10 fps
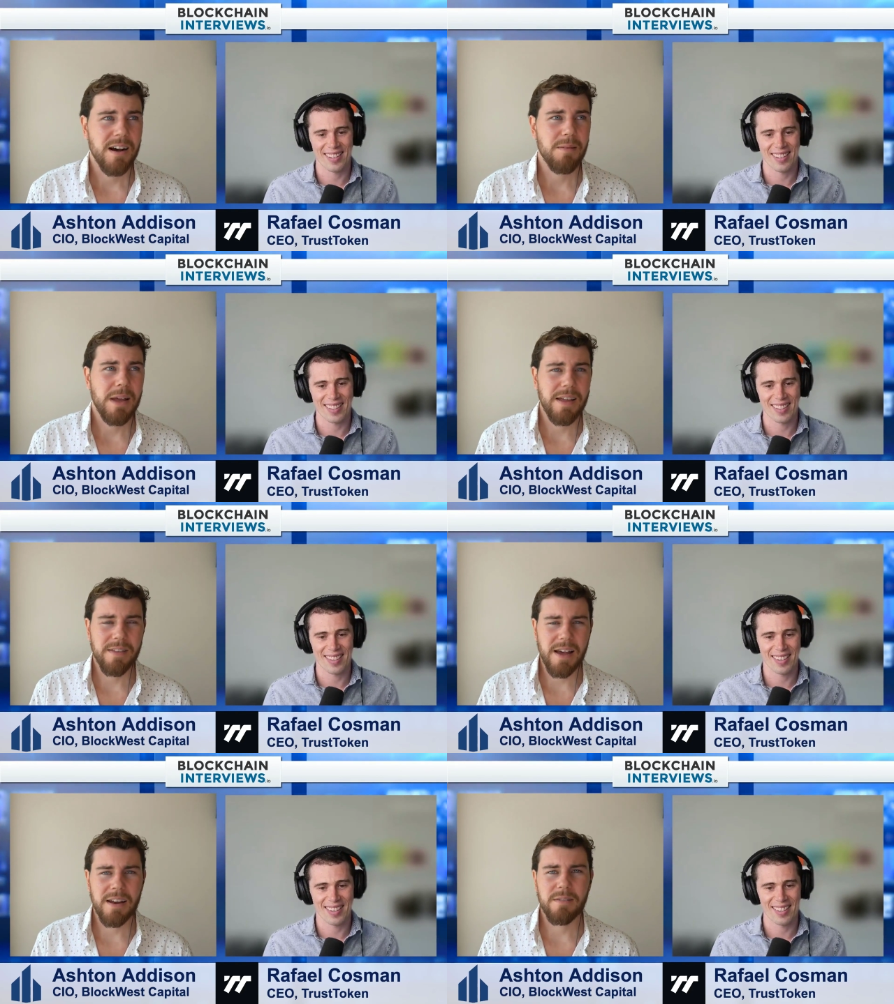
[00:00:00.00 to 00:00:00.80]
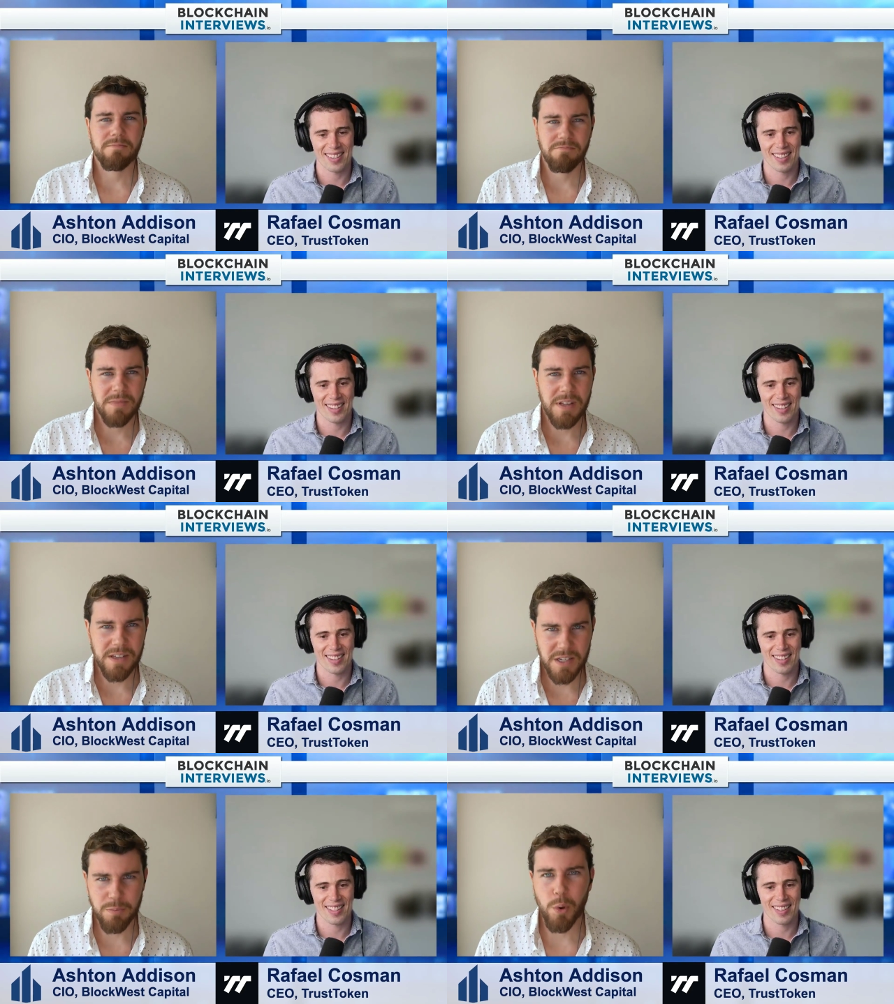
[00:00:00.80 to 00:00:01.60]
Speaker 1: um, and that
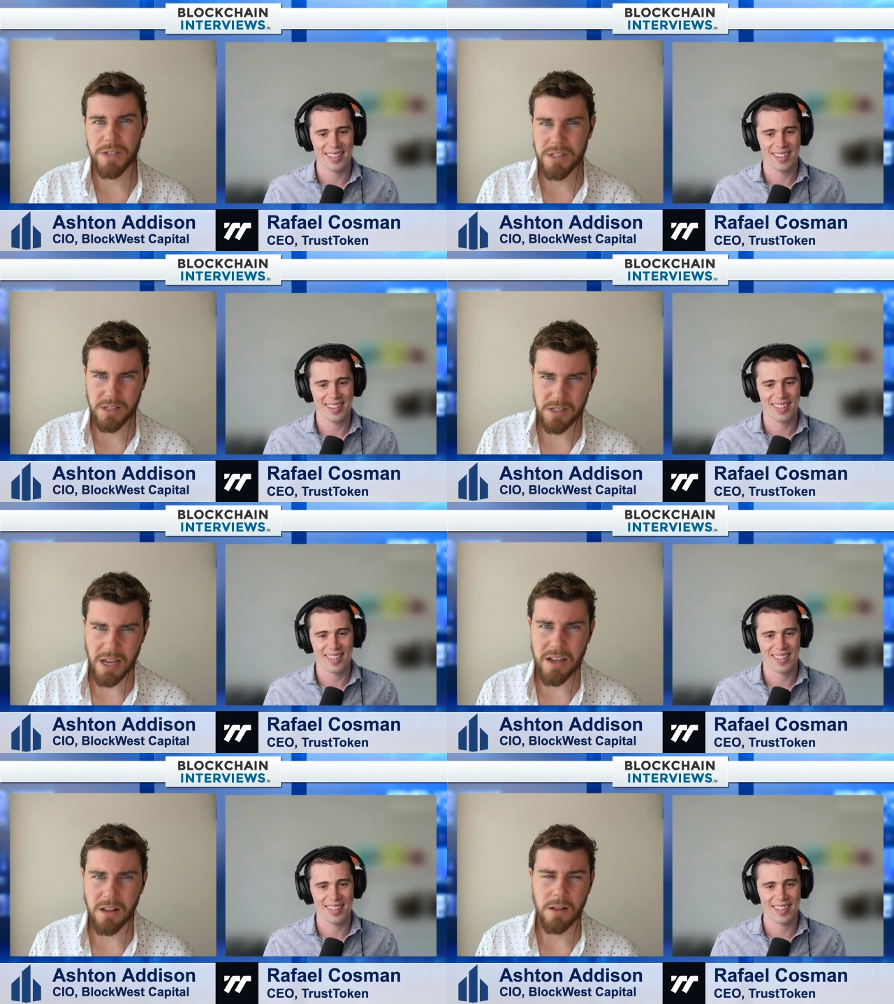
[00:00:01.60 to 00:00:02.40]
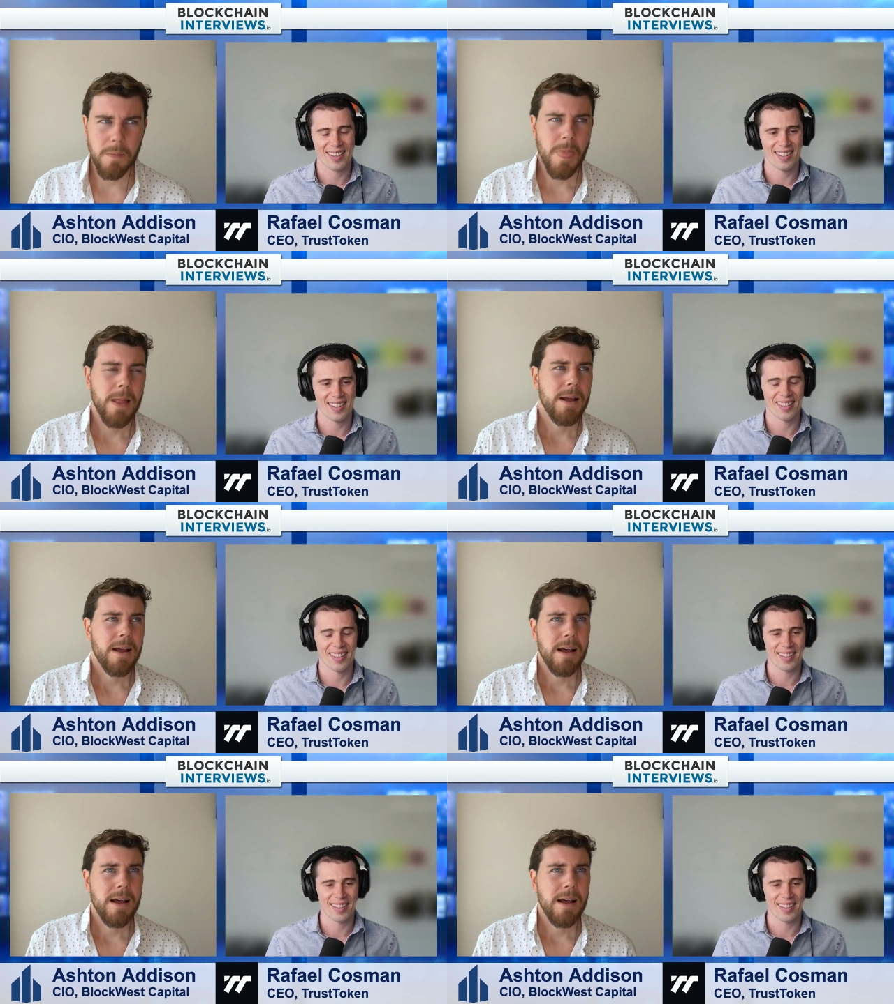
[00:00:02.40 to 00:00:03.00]
this is poised to scale.